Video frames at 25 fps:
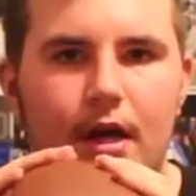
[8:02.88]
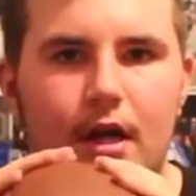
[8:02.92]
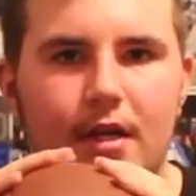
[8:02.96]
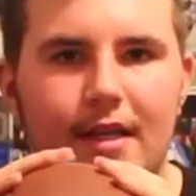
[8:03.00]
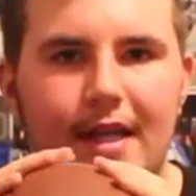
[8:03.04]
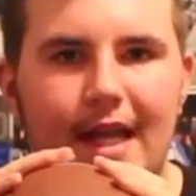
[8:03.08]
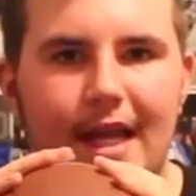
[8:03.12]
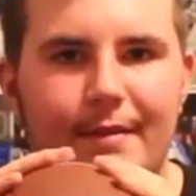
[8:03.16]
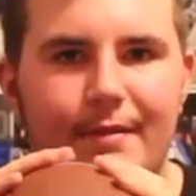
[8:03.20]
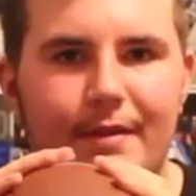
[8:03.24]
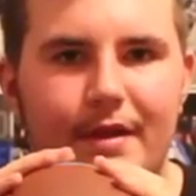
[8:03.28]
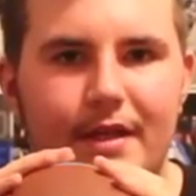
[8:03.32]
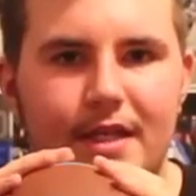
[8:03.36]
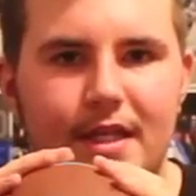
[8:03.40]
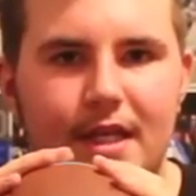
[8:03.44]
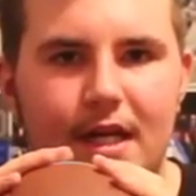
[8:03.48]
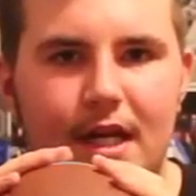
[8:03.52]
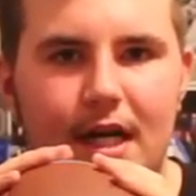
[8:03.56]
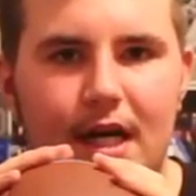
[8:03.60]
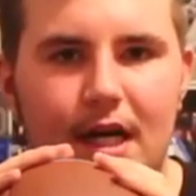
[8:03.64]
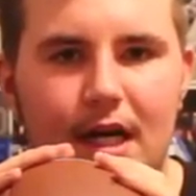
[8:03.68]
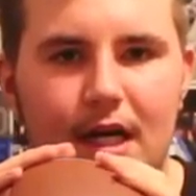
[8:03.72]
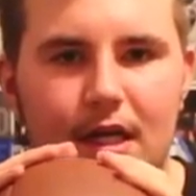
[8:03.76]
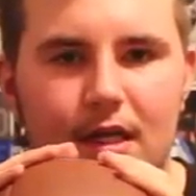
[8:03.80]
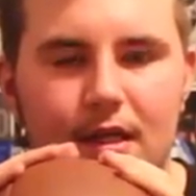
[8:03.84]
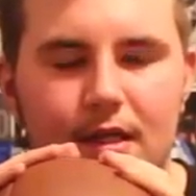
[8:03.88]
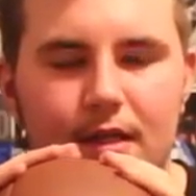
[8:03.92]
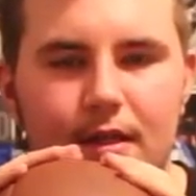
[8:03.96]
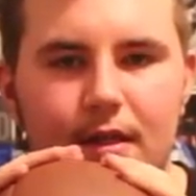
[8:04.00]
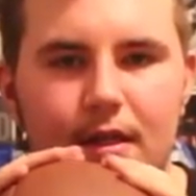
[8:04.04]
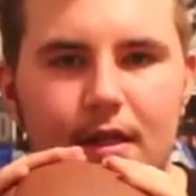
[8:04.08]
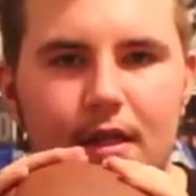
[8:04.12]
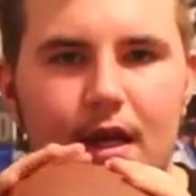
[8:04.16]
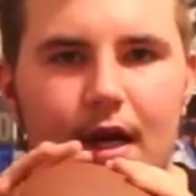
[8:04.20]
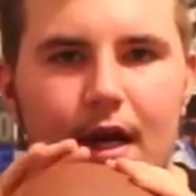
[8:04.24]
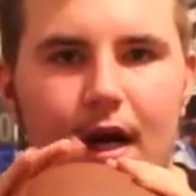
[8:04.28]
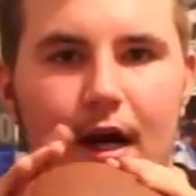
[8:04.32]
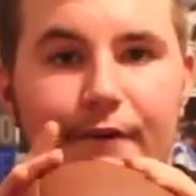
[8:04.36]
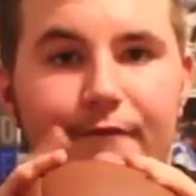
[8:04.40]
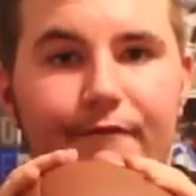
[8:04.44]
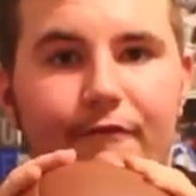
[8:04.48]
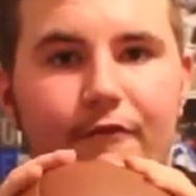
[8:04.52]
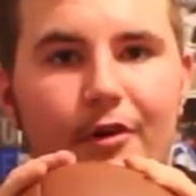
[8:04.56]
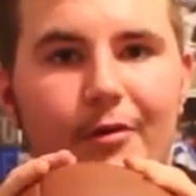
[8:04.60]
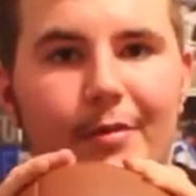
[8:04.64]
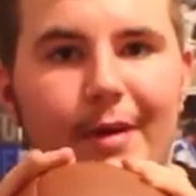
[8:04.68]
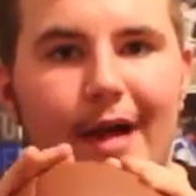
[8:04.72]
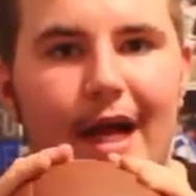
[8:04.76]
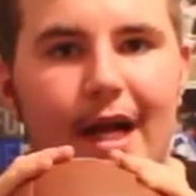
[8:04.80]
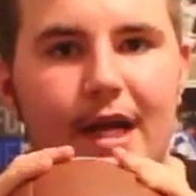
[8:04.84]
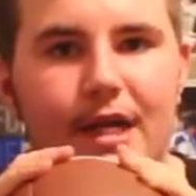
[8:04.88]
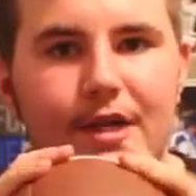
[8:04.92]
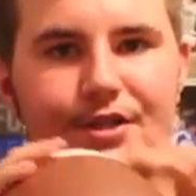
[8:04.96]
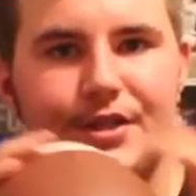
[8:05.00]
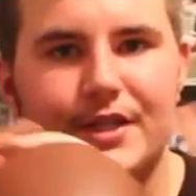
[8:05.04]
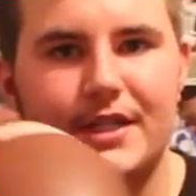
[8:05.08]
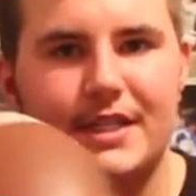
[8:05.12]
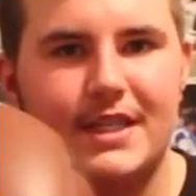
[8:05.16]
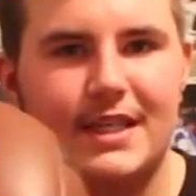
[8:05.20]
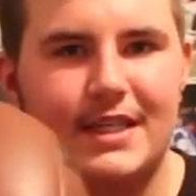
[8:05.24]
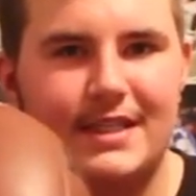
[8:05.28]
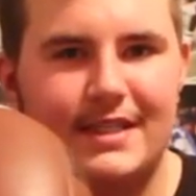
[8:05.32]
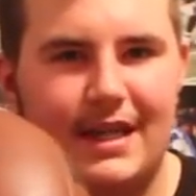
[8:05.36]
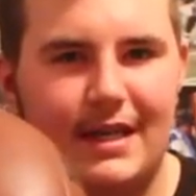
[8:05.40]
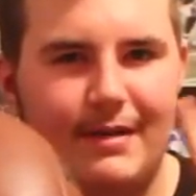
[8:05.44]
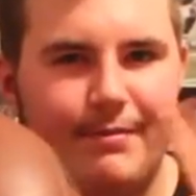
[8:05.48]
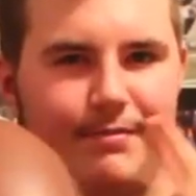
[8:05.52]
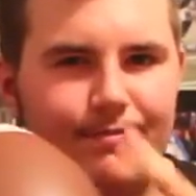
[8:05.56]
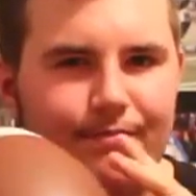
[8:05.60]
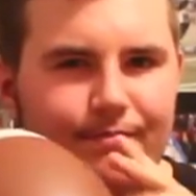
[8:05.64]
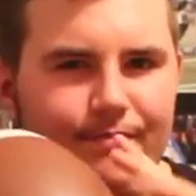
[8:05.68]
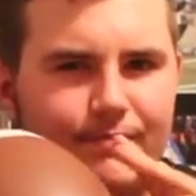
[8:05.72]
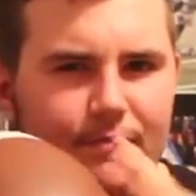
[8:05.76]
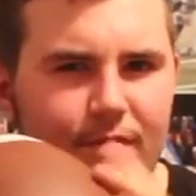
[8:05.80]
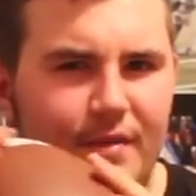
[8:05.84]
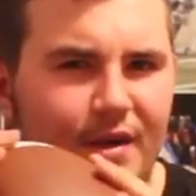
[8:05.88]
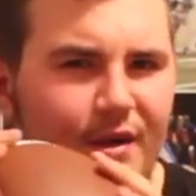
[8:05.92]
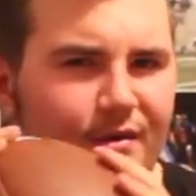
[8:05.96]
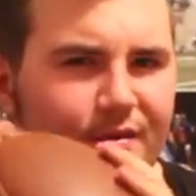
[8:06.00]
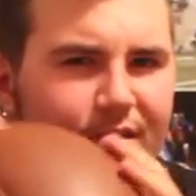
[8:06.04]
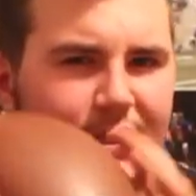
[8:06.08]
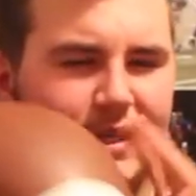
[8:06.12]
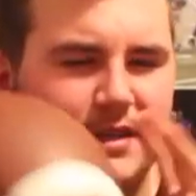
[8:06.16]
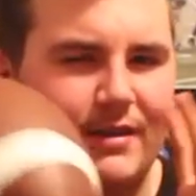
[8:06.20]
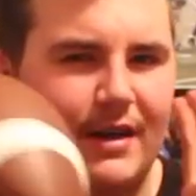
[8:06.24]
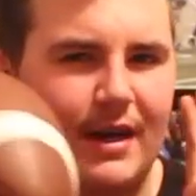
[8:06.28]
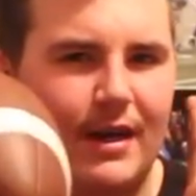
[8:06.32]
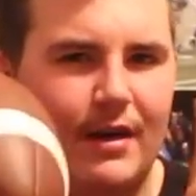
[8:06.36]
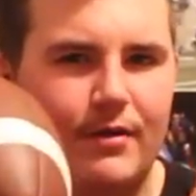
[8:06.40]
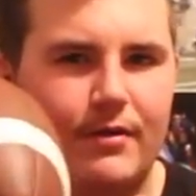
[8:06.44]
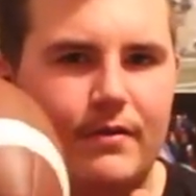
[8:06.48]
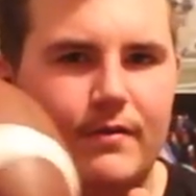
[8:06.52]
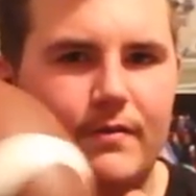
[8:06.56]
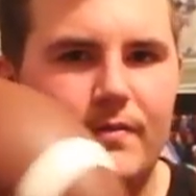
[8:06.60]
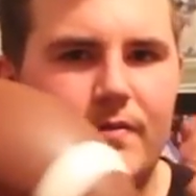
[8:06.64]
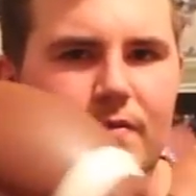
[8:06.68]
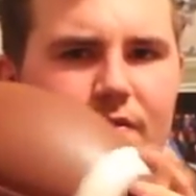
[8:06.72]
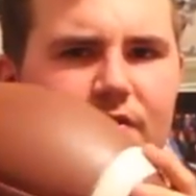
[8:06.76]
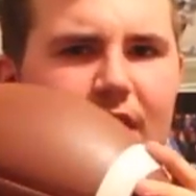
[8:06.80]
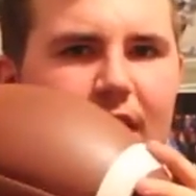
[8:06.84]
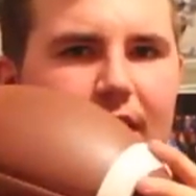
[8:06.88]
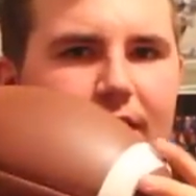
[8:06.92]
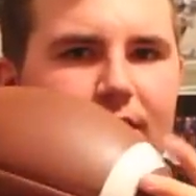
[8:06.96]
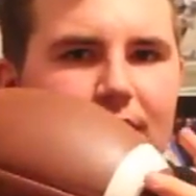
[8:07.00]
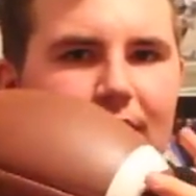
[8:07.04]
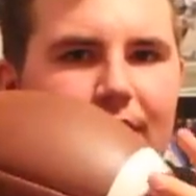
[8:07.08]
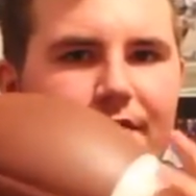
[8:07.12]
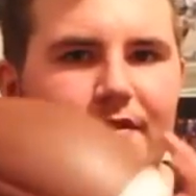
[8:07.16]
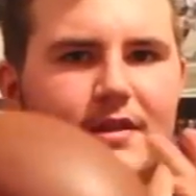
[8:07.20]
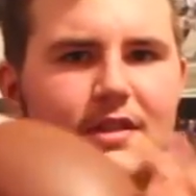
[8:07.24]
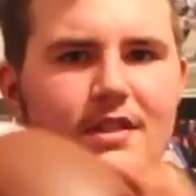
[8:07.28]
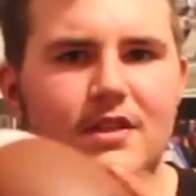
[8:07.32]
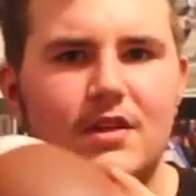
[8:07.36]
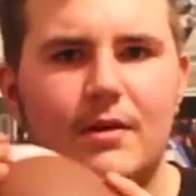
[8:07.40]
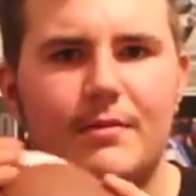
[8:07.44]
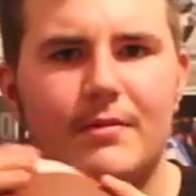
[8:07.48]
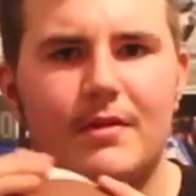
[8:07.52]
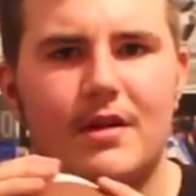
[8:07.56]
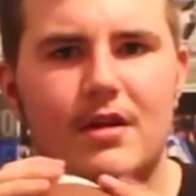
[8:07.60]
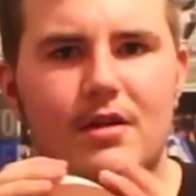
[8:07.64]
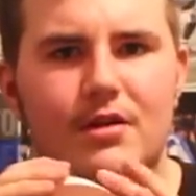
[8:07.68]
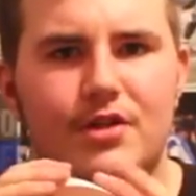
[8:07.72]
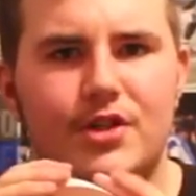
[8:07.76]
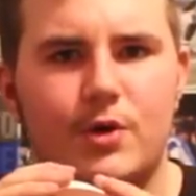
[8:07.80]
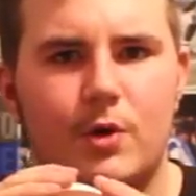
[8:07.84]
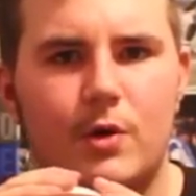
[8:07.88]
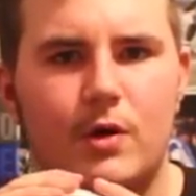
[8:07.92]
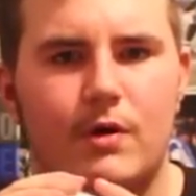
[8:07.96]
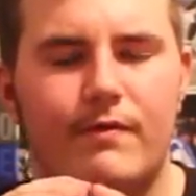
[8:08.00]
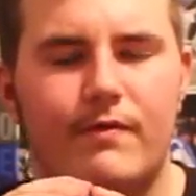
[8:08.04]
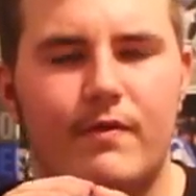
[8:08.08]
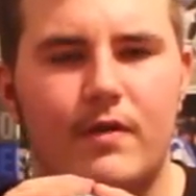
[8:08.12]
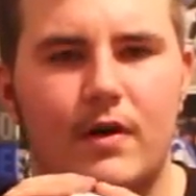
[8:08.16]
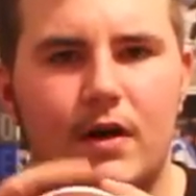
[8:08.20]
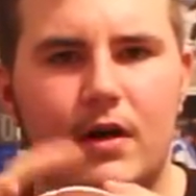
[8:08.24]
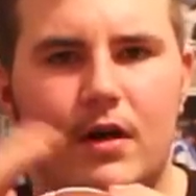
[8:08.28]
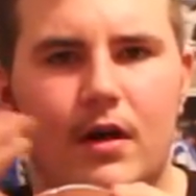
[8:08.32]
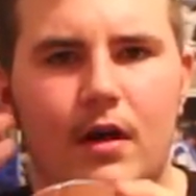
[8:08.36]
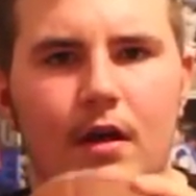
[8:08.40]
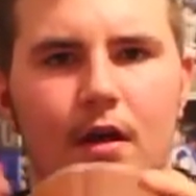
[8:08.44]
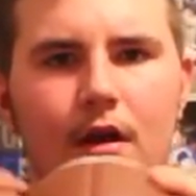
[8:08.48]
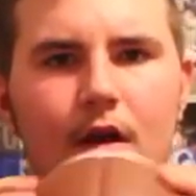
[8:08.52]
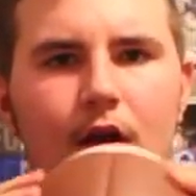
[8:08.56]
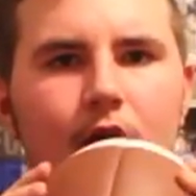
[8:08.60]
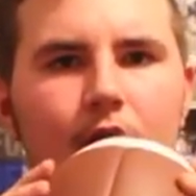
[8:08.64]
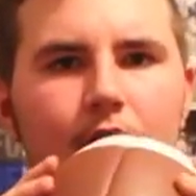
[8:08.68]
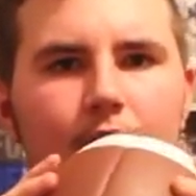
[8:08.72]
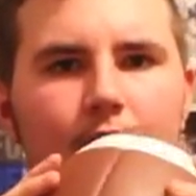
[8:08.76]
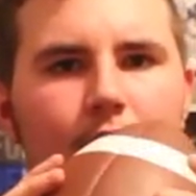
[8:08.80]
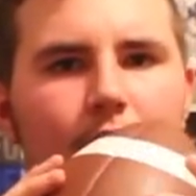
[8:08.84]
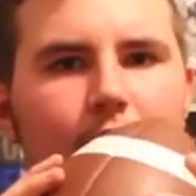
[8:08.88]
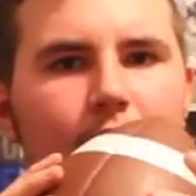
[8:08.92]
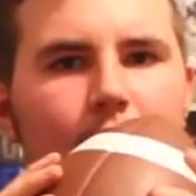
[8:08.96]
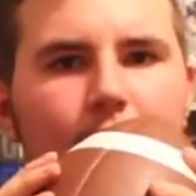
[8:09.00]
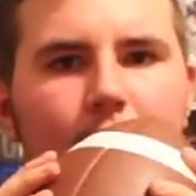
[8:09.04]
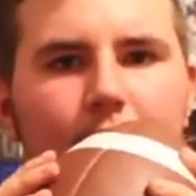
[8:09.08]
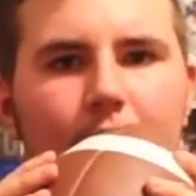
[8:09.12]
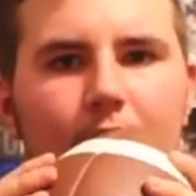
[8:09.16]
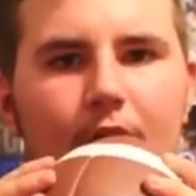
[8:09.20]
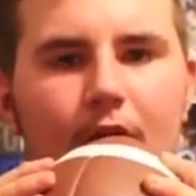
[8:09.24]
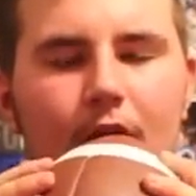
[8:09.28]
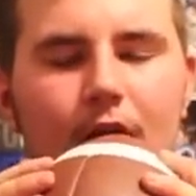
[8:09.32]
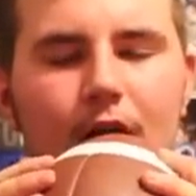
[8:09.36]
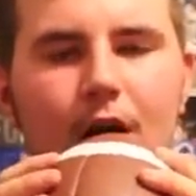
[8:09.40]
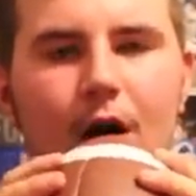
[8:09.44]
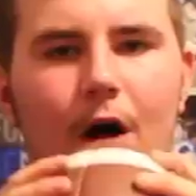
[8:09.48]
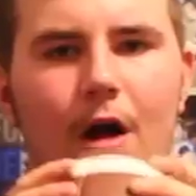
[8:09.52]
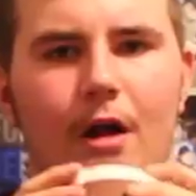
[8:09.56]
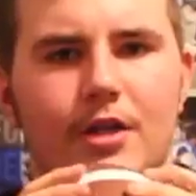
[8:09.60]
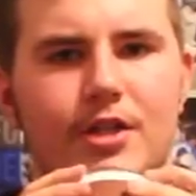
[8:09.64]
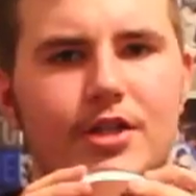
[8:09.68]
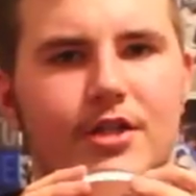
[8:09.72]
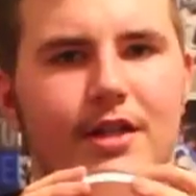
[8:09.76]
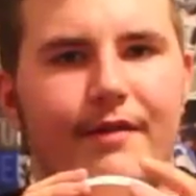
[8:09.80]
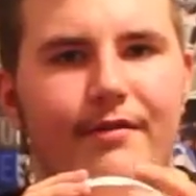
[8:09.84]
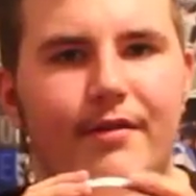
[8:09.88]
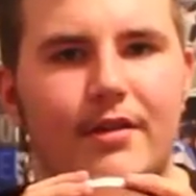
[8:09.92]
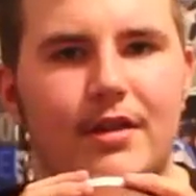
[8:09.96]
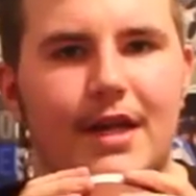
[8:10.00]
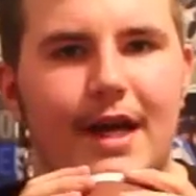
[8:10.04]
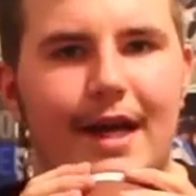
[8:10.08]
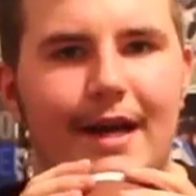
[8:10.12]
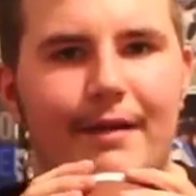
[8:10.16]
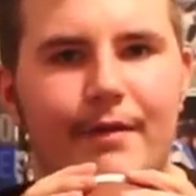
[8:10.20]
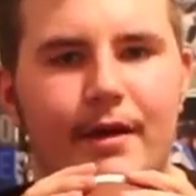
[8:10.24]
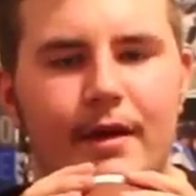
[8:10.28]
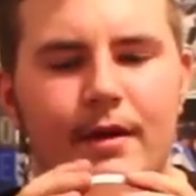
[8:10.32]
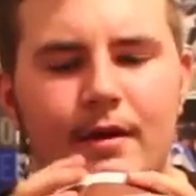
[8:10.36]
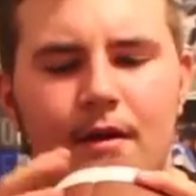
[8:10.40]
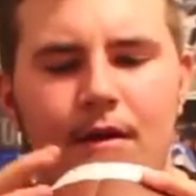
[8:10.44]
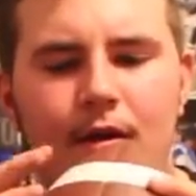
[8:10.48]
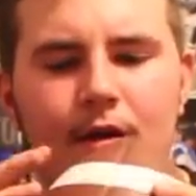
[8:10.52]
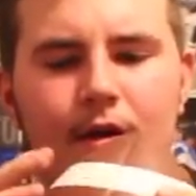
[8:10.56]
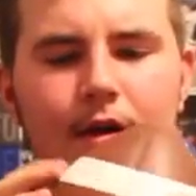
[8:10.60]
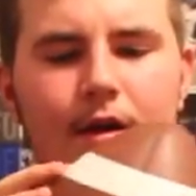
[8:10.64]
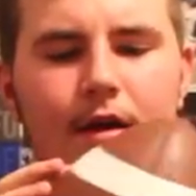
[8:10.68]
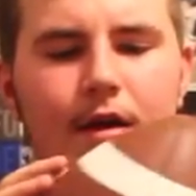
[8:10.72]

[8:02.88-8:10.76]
lineman to fullback, just because I'm only around 5'11", so I'm a little short for college-level lineman.